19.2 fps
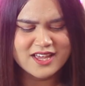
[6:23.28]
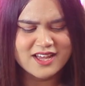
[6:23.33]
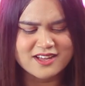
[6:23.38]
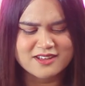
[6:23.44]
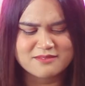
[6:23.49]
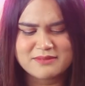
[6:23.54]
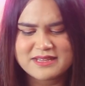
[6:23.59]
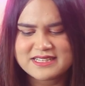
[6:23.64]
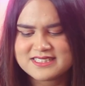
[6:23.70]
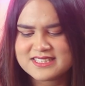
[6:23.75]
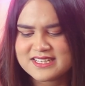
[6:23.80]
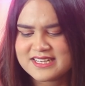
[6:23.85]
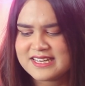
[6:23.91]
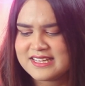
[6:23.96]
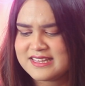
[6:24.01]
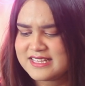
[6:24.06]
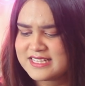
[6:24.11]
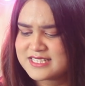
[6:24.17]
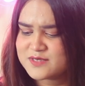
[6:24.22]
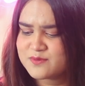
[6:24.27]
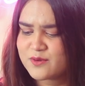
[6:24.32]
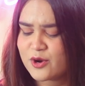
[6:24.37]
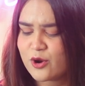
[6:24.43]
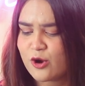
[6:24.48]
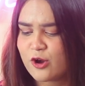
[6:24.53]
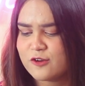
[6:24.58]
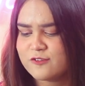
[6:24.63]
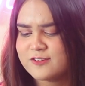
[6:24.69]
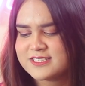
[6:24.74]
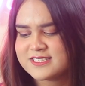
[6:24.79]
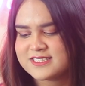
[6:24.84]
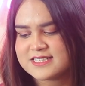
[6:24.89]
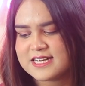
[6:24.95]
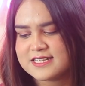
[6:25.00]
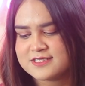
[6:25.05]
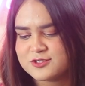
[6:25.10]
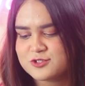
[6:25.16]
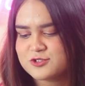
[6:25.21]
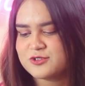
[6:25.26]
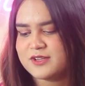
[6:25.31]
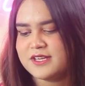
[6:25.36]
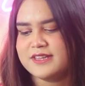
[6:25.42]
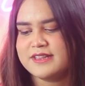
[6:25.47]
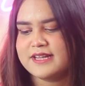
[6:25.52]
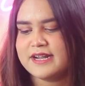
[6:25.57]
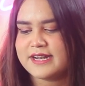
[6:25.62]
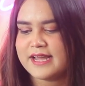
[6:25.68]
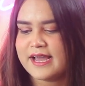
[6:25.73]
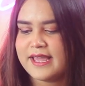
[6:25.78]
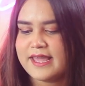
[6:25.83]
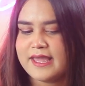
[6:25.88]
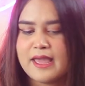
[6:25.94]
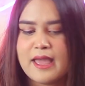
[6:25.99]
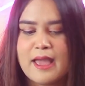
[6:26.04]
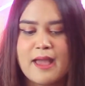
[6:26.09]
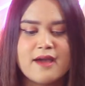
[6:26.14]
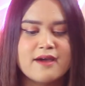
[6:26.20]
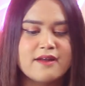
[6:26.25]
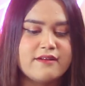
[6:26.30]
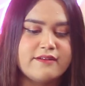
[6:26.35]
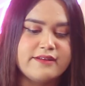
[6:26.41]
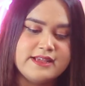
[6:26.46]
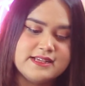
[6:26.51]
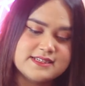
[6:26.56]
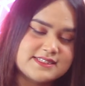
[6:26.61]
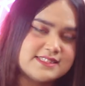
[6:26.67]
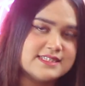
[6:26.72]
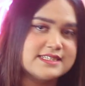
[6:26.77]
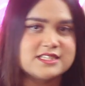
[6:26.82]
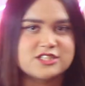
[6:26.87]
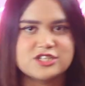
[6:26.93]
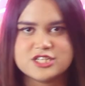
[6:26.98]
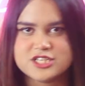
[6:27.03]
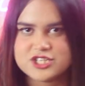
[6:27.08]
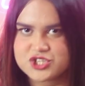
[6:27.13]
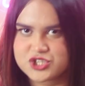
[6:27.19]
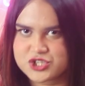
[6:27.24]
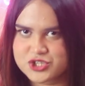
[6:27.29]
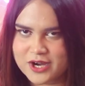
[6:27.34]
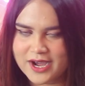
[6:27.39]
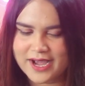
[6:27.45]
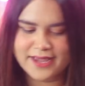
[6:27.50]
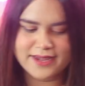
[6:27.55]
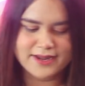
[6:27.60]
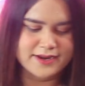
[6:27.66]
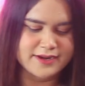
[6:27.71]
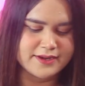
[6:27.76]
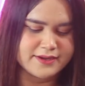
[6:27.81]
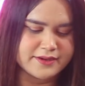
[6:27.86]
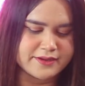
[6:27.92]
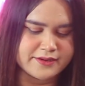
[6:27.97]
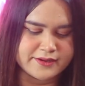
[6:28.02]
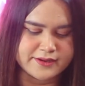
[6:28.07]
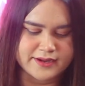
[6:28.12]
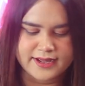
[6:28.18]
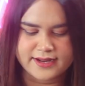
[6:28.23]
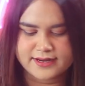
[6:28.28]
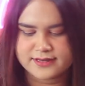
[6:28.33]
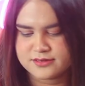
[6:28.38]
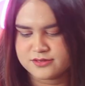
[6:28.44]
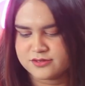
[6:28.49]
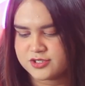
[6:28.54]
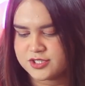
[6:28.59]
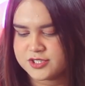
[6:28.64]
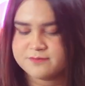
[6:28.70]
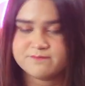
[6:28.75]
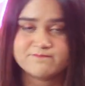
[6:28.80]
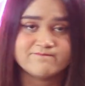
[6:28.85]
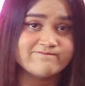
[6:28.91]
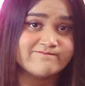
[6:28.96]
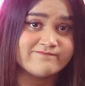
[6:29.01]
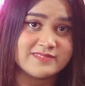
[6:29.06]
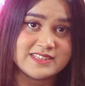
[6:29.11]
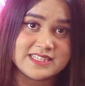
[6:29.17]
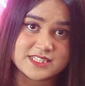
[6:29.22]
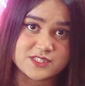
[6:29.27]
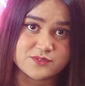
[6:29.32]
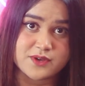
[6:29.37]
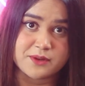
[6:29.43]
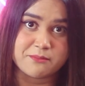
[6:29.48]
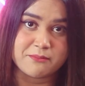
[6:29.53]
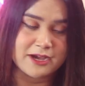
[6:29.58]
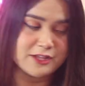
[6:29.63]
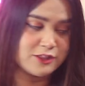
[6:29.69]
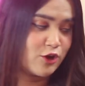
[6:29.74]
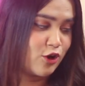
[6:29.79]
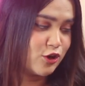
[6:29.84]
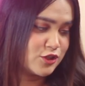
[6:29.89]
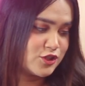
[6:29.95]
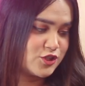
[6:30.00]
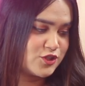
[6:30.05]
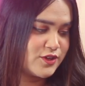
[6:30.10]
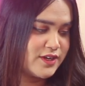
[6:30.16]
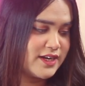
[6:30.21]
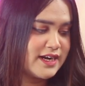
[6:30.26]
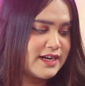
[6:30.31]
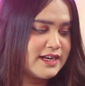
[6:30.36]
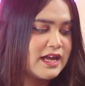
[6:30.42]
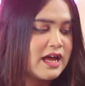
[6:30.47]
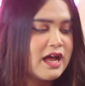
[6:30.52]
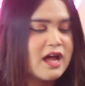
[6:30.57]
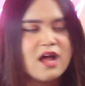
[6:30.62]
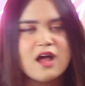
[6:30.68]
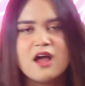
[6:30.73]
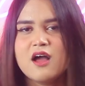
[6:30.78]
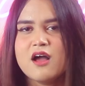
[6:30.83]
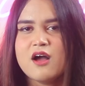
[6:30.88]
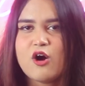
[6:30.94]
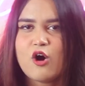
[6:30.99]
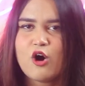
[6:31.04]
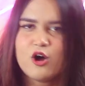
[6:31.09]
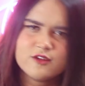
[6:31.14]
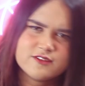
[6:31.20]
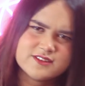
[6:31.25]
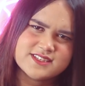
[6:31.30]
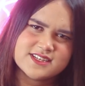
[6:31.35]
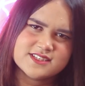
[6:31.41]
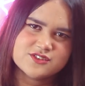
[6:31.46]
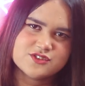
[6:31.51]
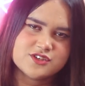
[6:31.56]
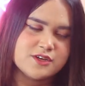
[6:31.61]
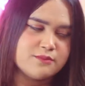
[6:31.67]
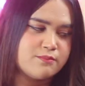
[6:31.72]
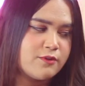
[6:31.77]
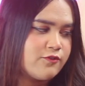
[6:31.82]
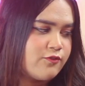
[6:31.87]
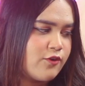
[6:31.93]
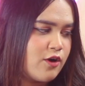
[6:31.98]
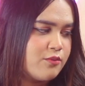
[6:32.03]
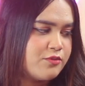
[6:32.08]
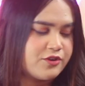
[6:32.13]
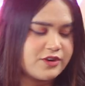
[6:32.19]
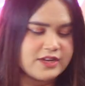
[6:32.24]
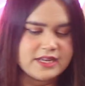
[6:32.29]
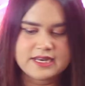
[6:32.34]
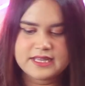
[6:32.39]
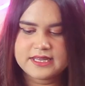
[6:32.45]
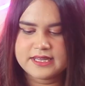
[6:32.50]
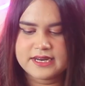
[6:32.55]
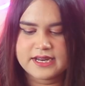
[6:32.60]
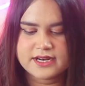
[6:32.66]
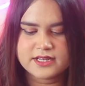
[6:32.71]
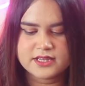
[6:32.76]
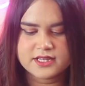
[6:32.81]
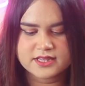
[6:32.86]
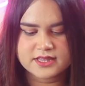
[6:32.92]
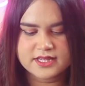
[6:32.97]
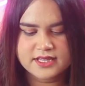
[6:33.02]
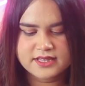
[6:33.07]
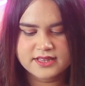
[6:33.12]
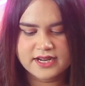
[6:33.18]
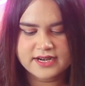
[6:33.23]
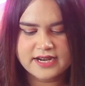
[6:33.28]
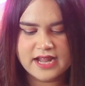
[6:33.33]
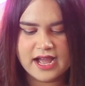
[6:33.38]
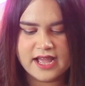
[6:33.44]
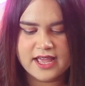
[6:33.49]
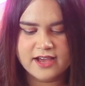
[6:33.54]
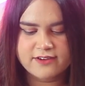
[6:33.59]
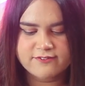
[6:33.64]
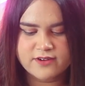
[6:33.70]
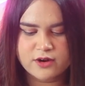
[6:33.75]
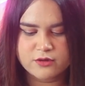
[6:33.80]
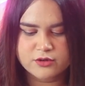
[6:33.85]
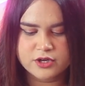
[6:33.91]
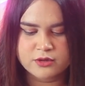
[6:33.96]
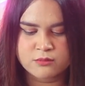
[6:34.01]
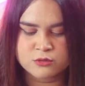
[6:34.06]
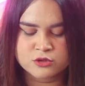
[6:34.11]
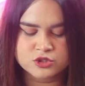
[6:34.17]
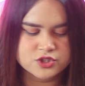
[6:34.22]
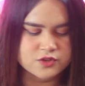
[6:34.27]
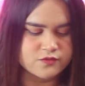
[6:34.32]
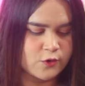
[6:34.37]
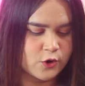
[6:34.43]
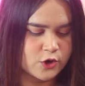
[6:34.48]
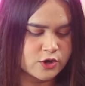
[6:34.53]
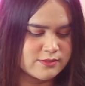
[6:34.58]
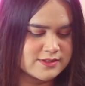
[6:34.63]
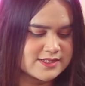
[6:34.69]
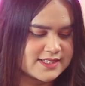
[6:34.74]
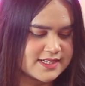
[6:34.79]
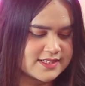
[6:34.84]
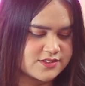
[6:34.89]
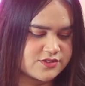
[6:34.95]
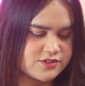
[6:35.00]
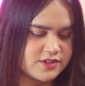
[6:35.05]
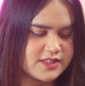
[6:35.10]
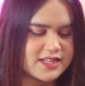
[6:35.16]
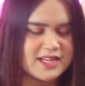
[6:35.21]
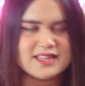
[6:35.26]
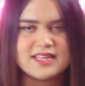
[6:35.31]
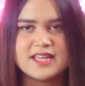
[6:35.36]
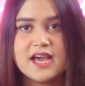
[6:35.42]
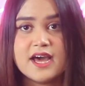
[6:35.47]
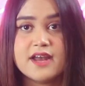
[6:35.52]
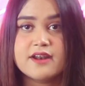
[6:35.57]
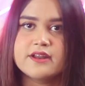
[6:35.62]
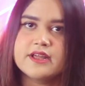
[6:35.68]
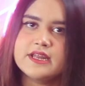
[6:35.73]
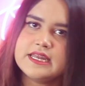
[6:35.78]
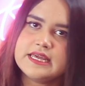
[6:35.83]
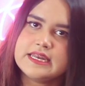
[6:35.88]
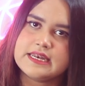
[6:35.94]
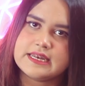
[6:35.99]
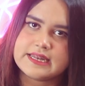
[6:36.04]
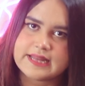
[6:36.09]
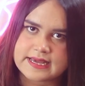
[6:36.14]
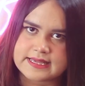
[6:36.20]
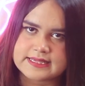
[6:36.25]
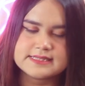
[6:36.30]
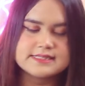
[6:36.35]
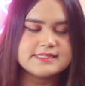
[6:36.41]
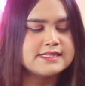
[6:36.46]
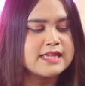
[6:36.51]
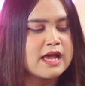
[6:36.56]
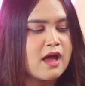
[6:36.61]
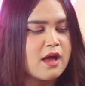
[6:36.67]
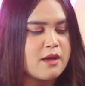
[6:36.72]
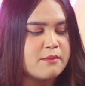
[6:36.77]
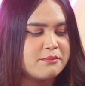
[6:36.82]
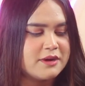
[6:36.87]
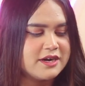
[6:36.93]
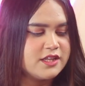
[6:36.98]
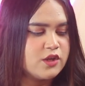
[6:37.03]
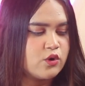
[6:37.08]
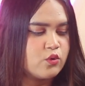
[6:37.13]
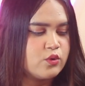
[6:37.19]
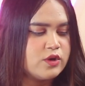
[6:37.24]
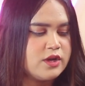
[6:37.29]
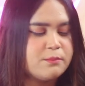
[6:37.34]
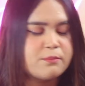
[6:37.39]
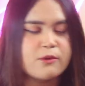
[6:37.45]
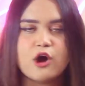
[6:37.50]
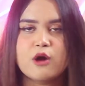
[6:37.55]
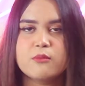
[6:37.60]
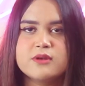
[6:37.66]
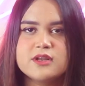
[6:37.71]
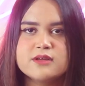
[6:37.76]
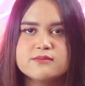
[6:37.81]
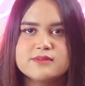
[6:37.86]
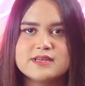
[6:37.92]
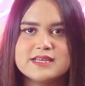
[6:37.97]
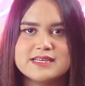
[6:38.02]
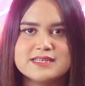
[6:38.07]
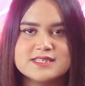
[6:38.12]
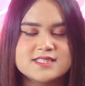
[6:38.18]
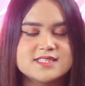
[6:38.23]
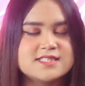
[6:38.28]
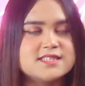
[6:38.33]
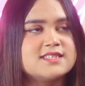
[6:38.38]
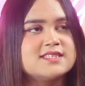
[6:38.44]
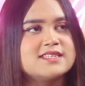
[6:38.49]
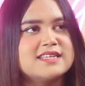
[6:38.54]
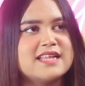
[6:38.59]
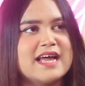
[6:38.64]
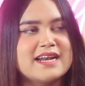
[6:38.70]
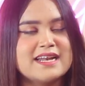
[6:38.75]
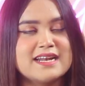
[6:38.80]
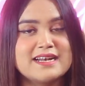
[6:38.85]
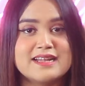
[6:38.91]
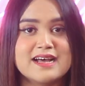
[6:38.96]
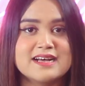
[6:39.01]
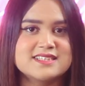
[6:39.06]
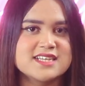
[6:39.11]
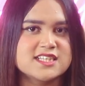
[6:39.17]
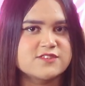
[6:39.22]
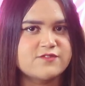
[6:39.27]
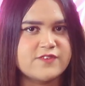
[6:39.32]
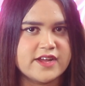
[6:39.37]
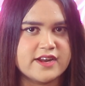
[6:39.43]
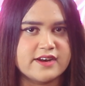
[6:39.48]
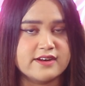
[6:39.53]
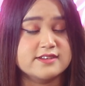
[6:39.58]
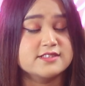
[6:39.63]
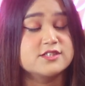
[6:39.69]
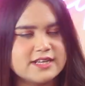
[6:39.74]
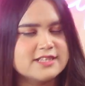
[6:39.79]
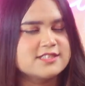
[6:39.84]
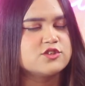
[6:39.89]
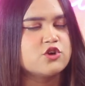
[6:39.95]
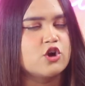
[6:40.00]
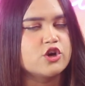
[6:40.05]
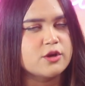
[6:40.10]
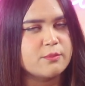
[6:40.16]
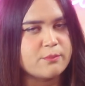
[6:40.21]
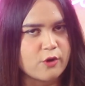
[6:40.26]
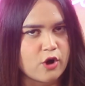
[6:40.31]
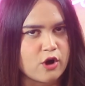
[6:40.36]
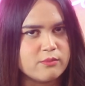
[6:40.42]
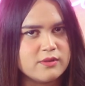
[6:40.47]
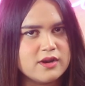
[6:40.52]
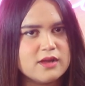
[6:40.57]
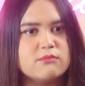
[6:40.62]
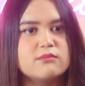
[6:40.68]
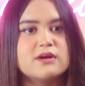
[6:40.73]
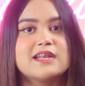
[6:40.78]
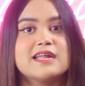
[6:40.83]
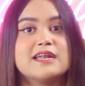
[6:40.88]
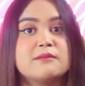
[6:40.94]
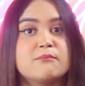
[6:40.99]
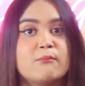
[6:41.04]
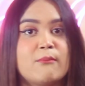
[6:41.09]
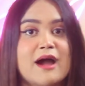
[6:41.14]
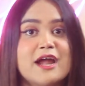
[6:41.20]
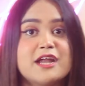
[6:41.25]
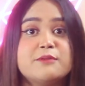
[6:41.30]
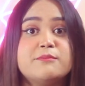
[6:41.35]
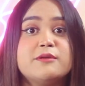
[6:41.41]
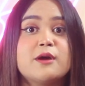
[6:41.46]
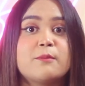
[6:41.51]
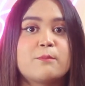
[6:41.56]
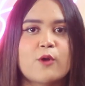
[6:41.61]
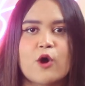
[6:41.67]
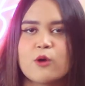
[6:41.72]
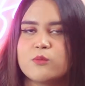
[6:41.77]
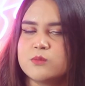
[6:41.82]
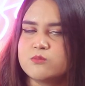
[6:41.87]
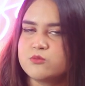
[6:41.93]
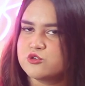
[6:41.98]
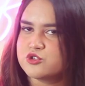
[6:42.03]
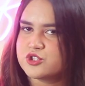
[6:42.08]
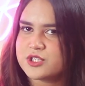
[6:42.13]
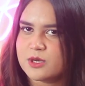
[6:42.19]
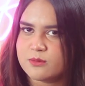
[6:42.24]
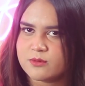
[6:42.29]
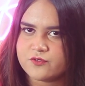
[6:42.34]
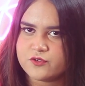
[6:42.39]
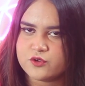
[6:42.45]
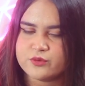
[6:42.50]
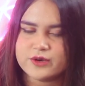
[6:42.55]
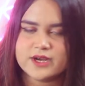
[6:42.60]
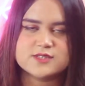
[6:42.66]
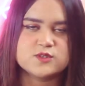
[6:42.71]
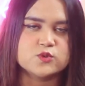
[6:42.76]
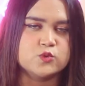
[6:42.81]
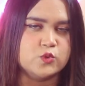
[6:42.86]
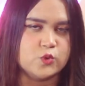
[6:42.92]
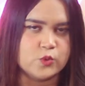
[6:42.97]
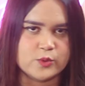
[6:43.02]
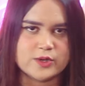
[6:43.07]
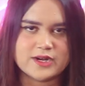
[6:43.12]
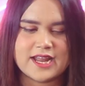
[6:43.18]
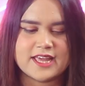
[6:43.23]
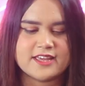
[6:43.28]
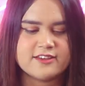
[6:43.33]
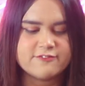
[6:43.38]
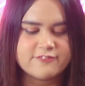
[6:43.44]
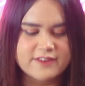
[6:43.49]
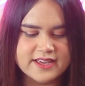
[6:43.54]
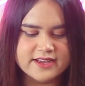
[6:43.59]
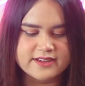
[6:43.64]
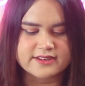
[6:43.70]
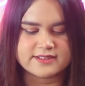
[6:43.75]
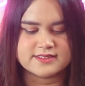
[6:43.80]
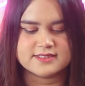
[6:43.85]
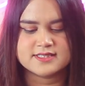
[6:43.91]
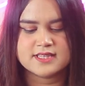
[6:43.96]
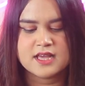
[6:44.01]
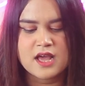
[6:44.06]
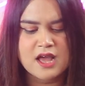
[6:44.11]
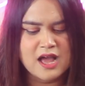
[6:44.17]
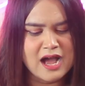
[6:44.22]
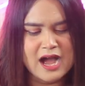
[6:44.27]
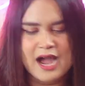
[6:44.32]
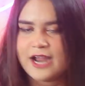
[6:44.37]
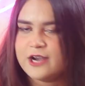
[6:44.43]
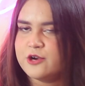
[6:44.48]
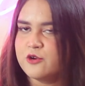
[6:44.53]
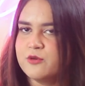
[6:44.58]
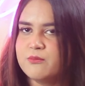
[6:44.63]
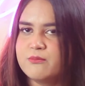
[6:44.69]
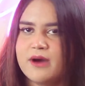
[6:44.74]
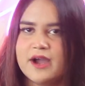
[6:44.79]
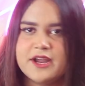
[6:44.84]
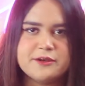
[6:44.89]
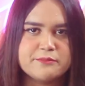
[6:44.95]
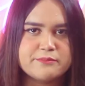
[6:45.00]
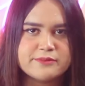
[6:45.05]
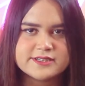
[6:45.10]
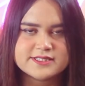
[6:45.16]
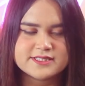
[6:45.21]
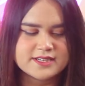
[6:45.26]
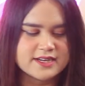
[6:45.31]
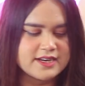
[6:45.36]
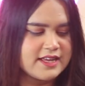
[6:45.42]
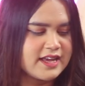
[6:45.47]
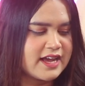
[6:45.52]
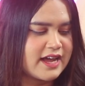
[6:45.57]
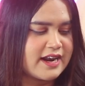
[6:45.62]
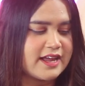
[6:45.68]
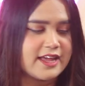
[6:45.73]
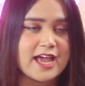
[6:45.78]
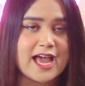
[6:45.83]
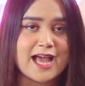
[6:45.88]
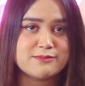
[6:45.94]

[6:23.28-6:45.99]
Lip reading: yeah, basically these were all of the sunscreen that I recently tried, and these were my thoughts on it. All of the sunscreen performed really great. The thing that I have found in most affordable sunscreen, that they are really nice, but the only problem is that it does have fragrance. It is not a problem, but it might be a problem to some of you guys who don't like fragrance. I don't mind personally, and I